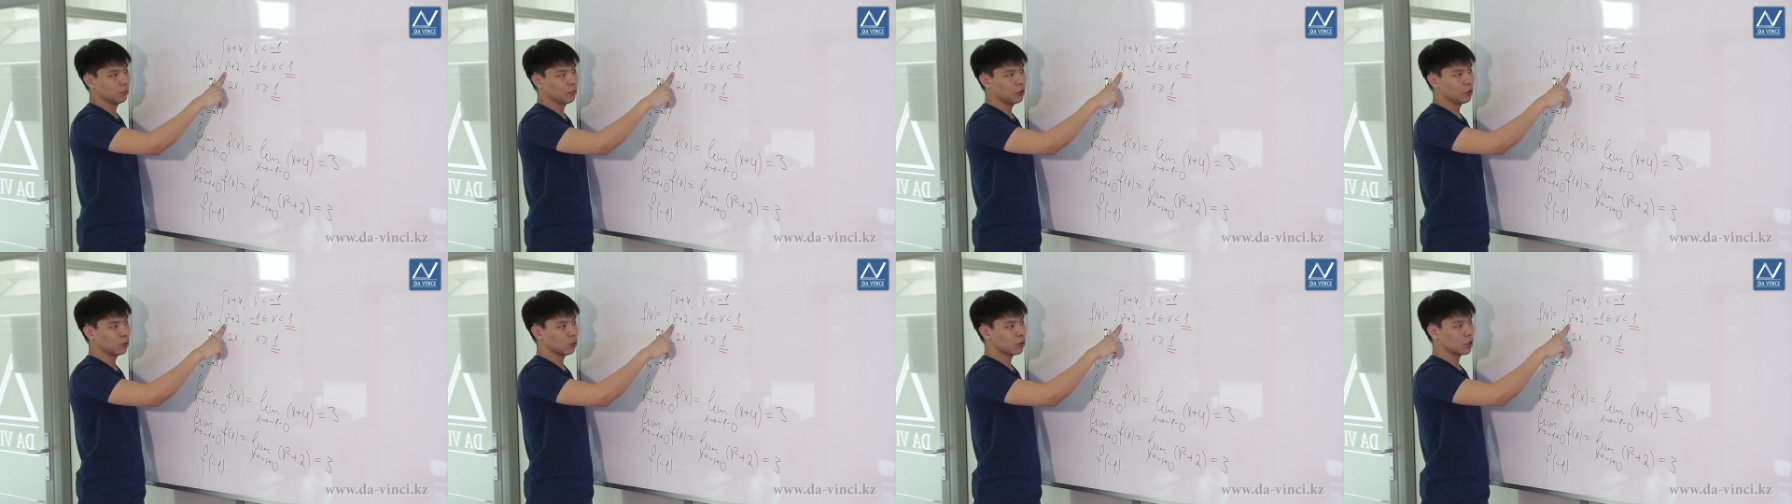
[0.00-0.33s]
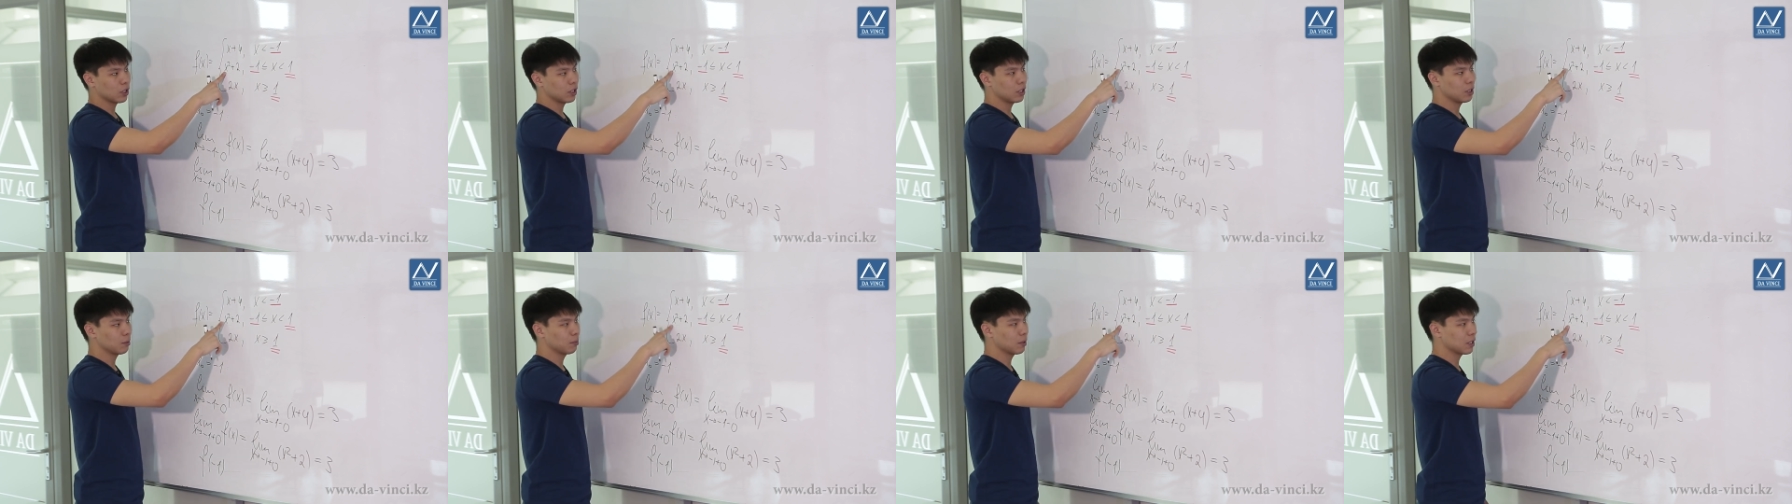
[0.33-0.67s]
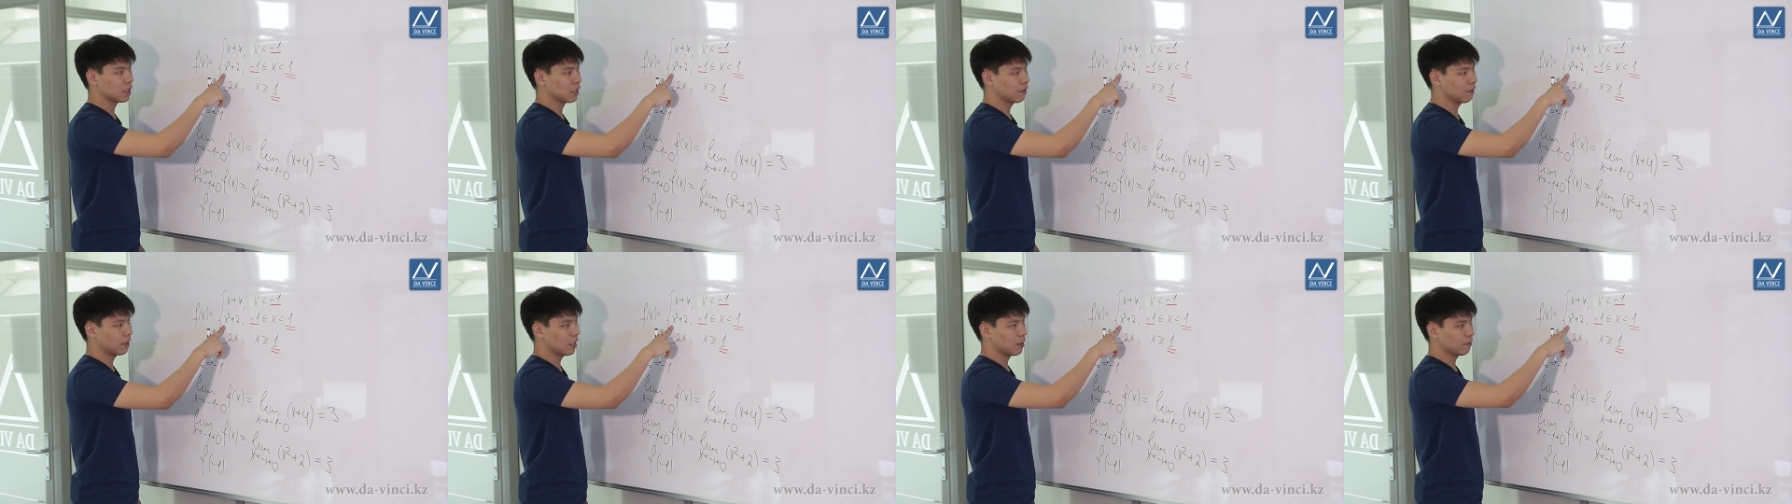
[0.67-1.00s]
Putting
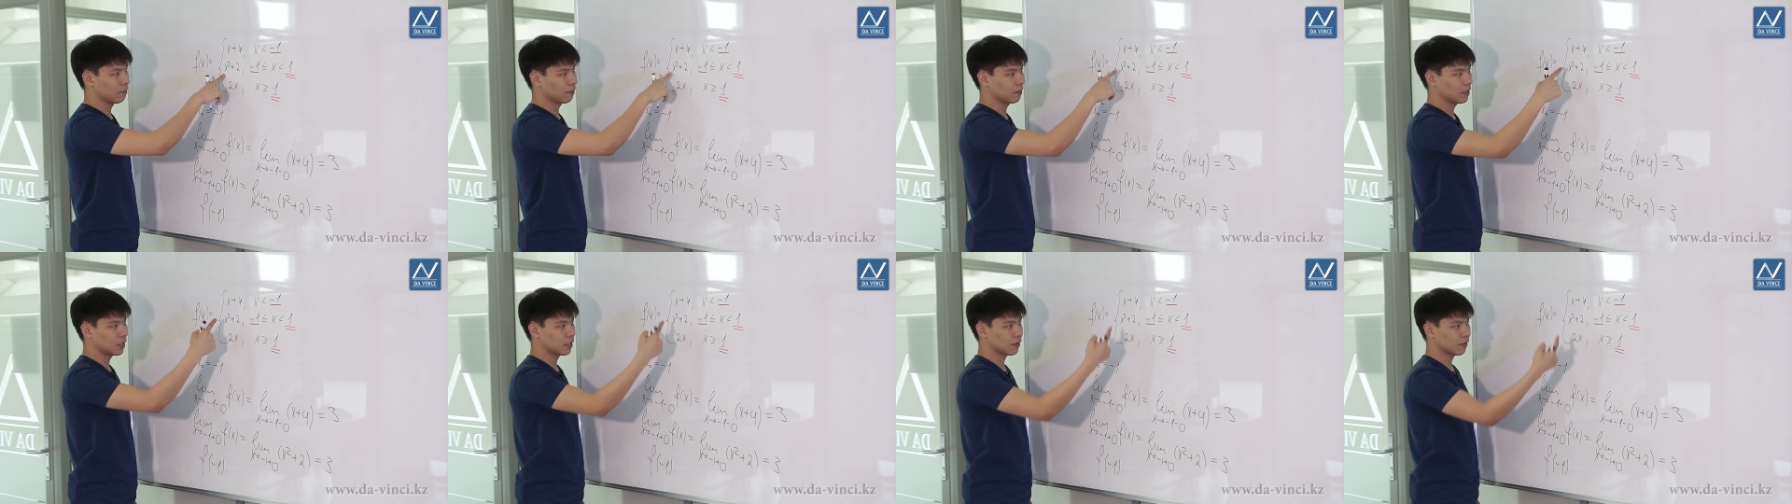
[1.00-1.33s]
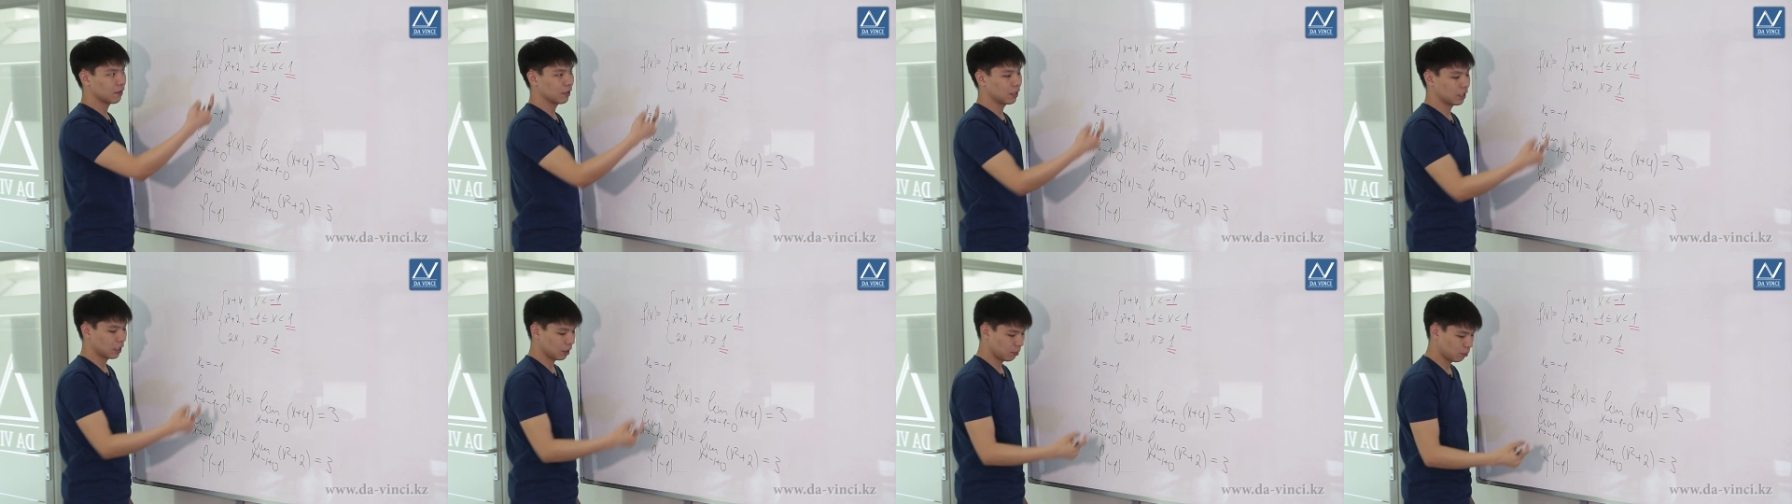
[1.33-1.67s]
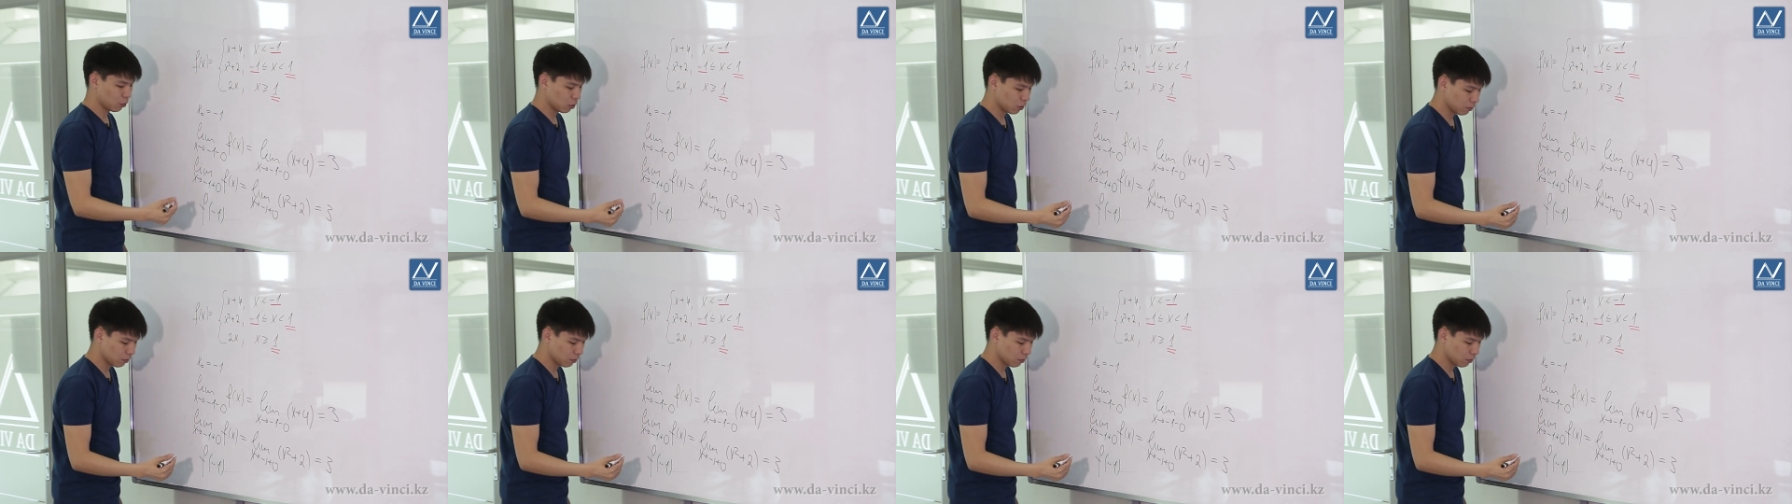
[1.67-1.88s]
-1 into x squared